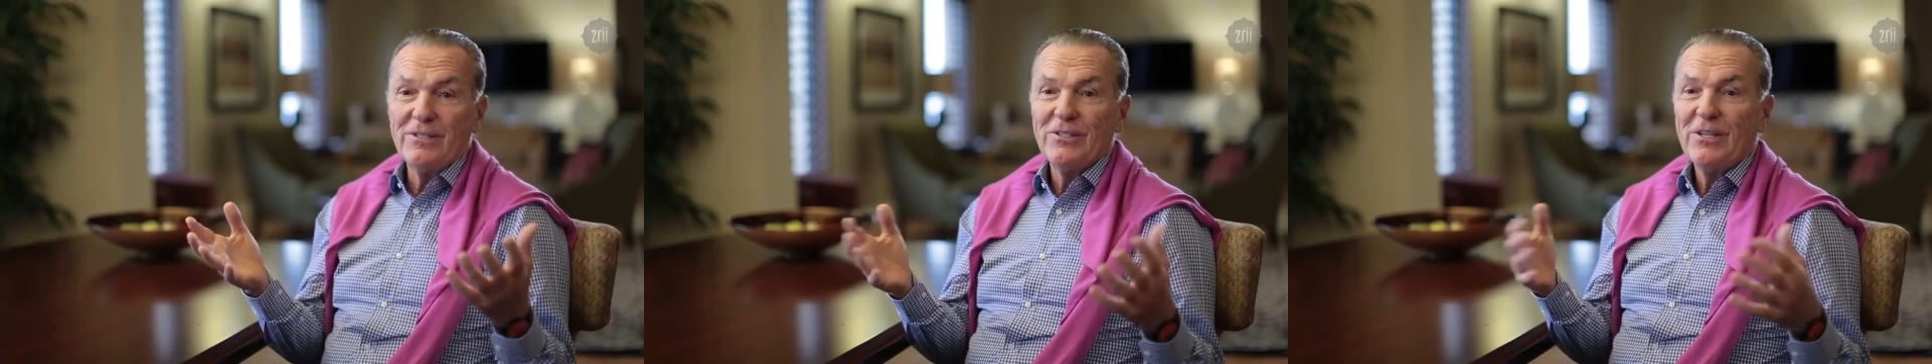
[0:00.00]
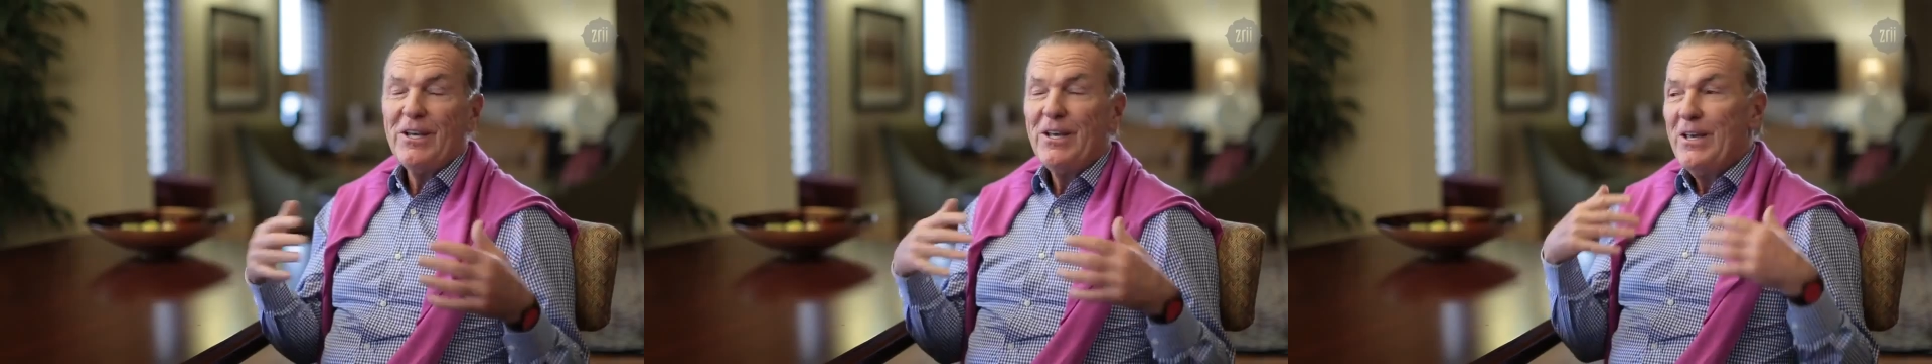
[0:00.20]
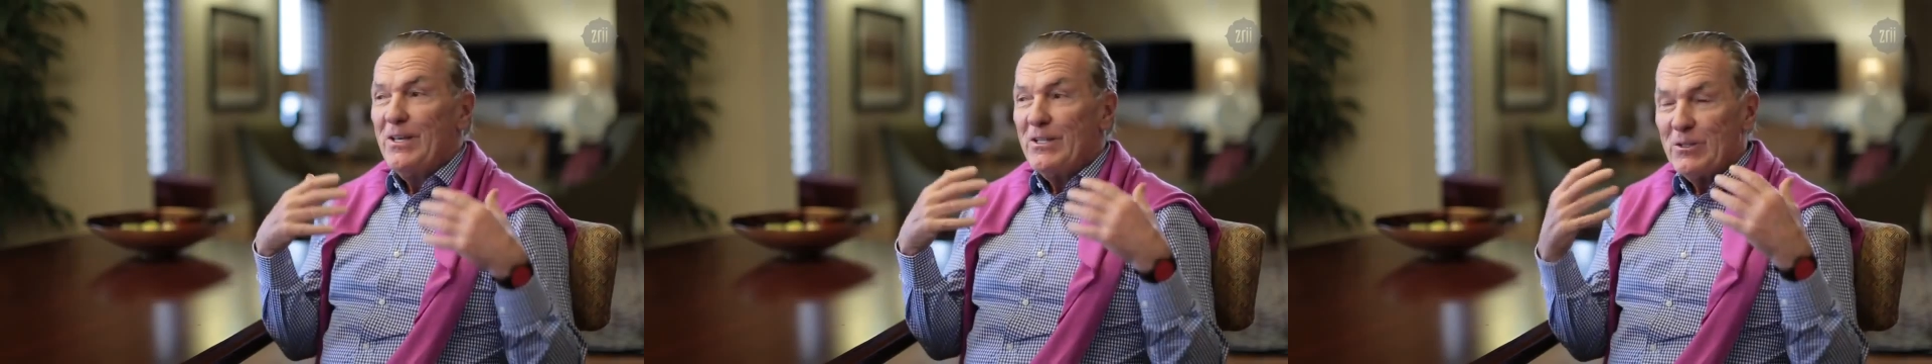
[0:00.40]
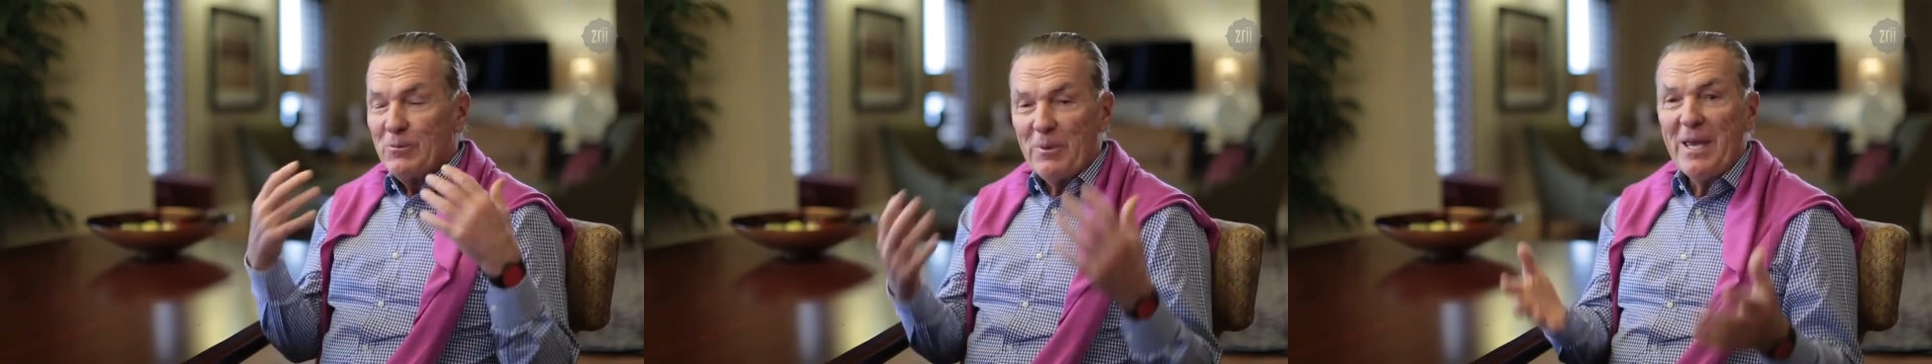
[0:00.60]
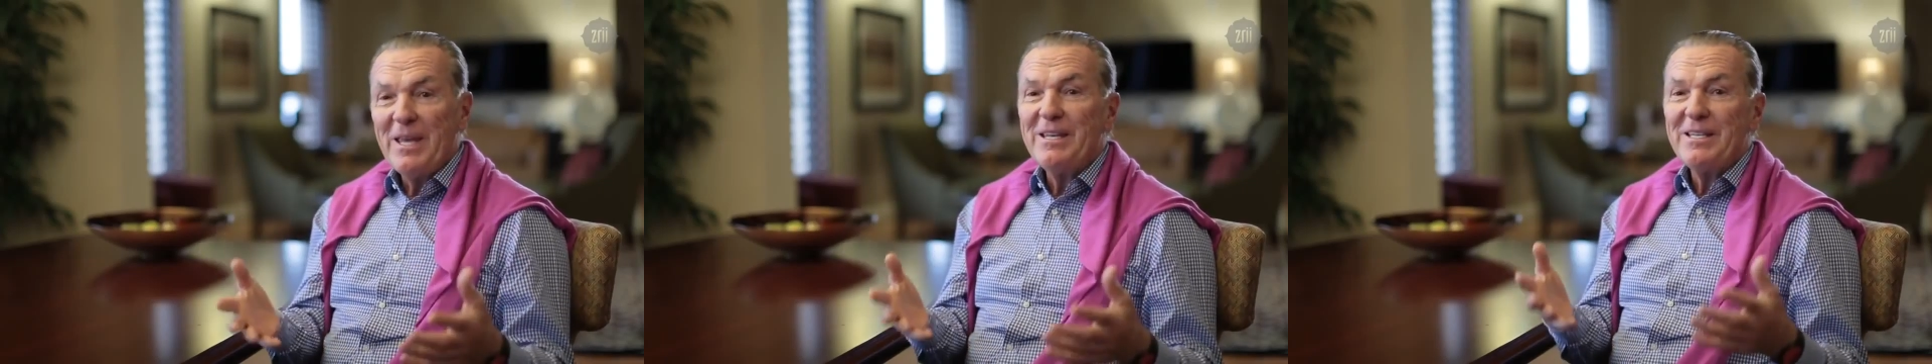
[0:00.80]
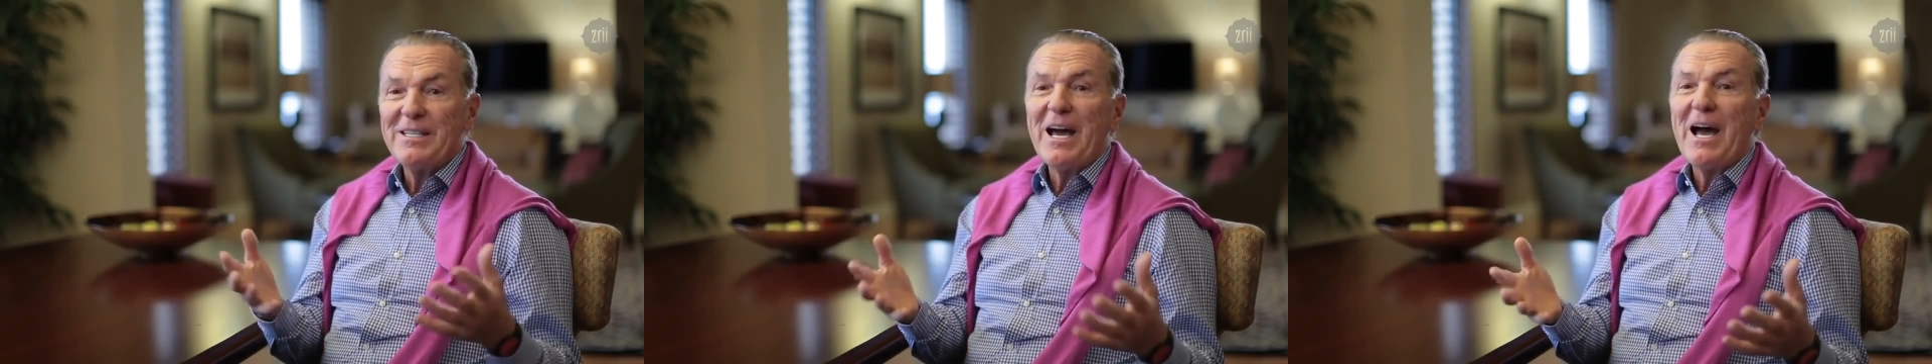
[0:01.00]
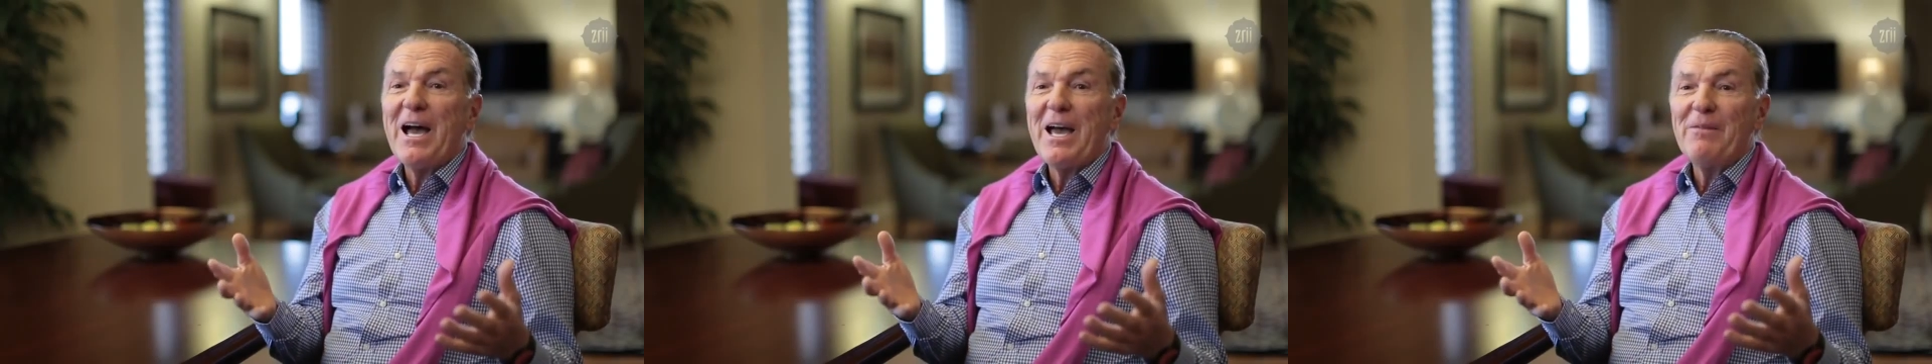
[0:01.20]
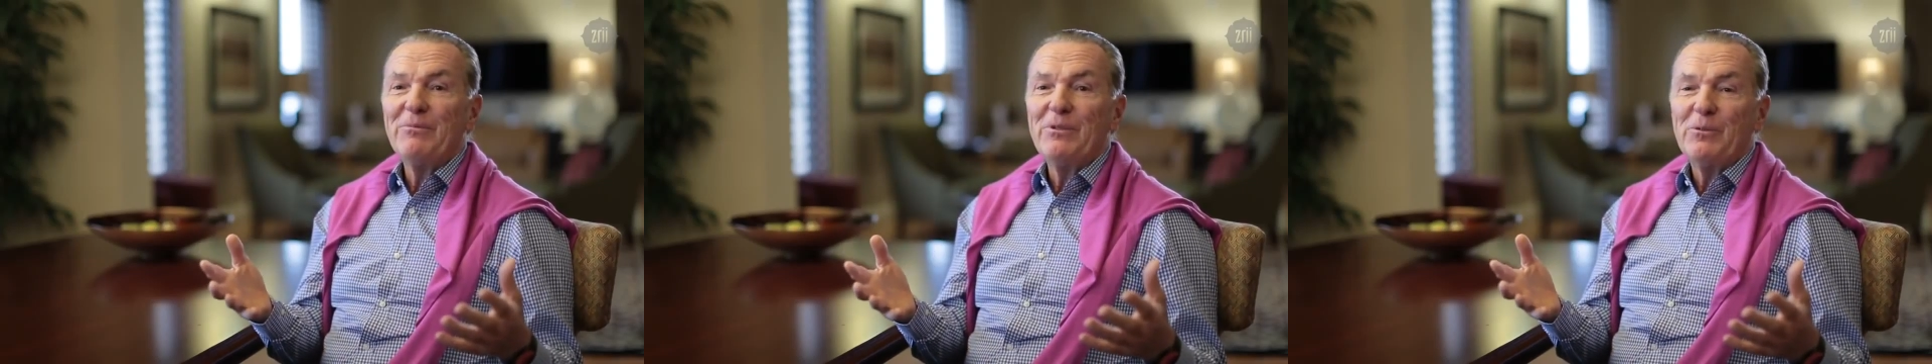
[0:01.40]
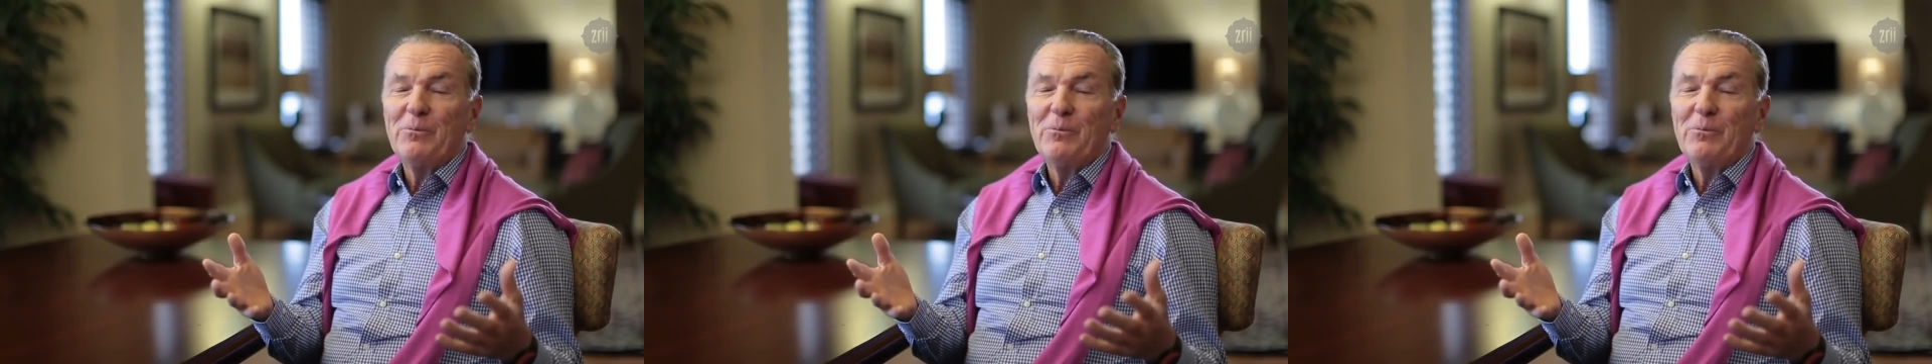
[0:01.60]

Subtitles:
is, spend time